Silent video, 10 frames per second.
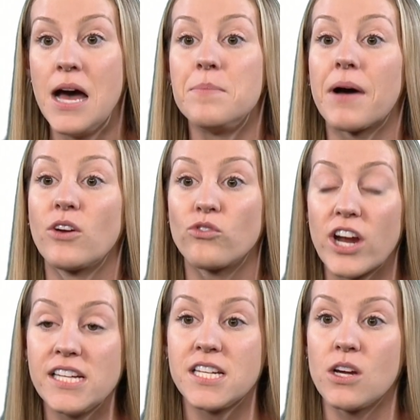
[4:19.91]
by
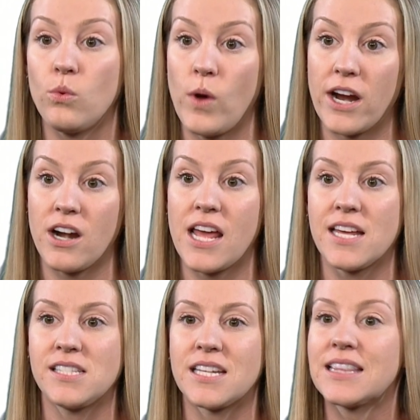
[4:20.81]
raising
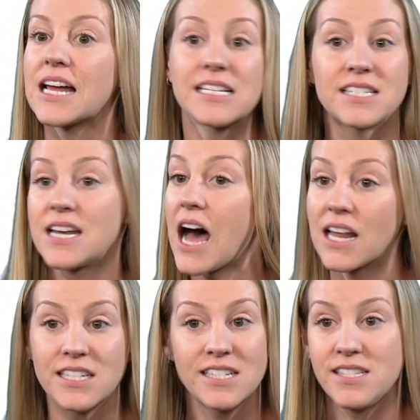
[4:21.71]
awareness that it's not
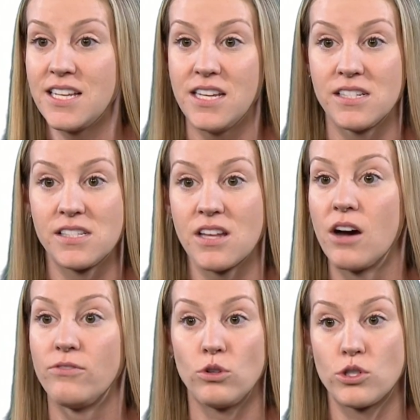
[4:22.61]
a disease
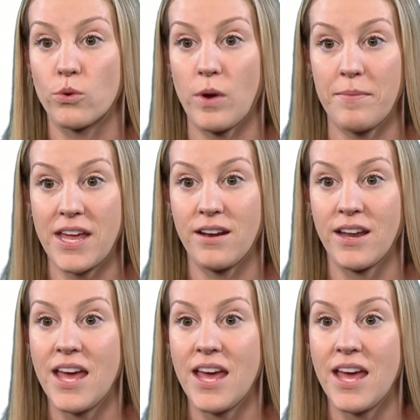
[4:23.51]
of older women,